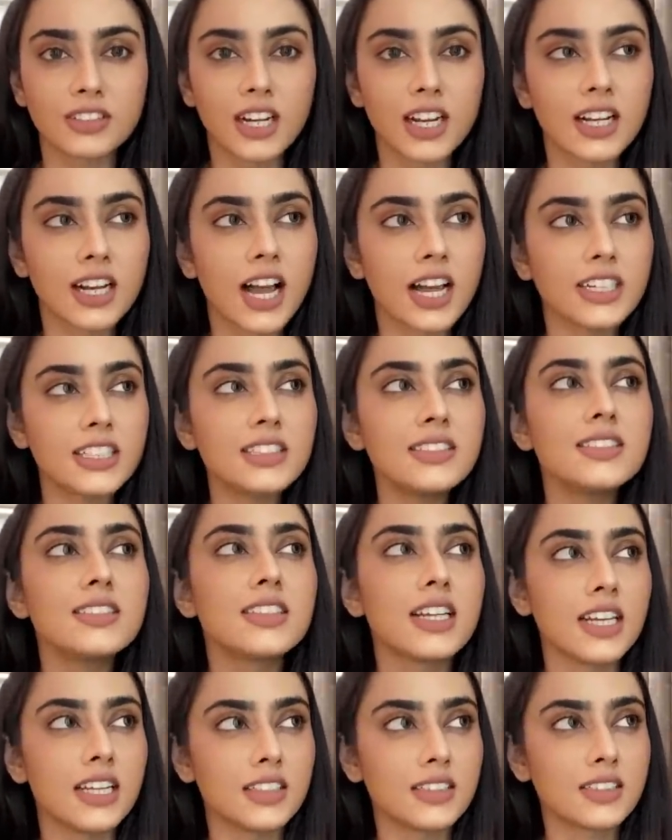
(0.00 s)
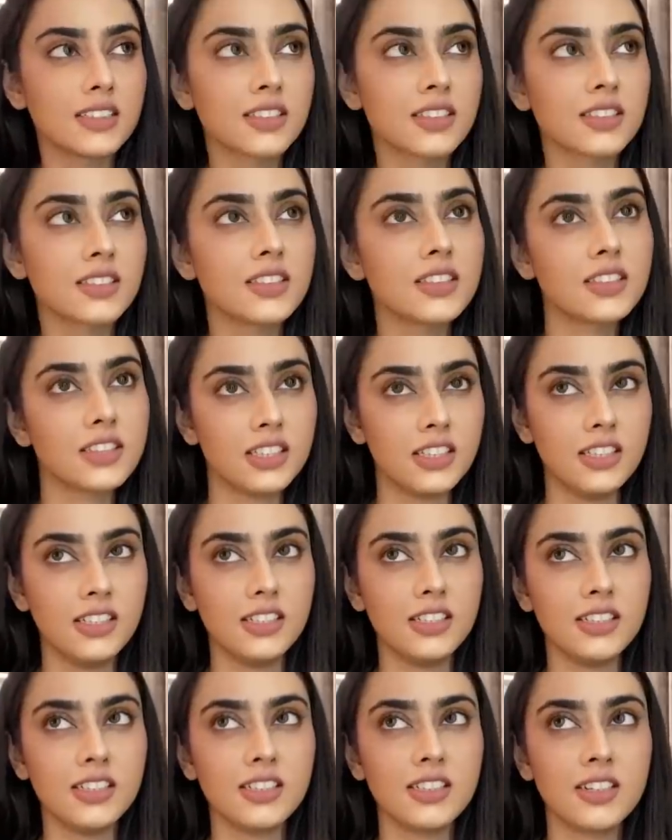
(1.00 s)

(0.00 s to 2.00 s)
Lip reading: Like I can taste the tea,